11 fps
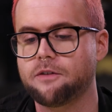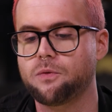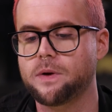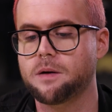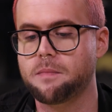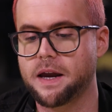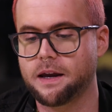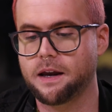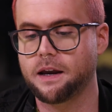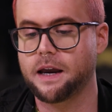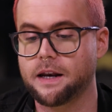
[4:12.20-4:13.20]
If we are
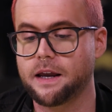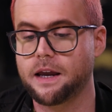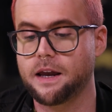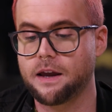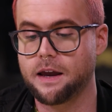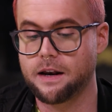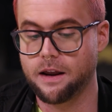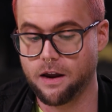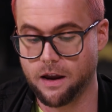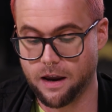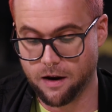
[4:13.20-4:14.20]
making
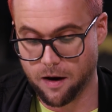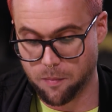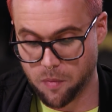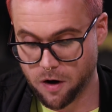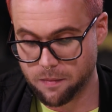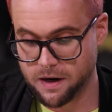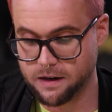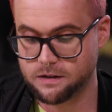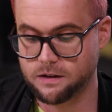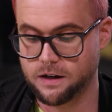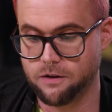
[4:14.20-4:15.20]
a
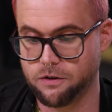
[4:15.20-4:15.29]
permanent,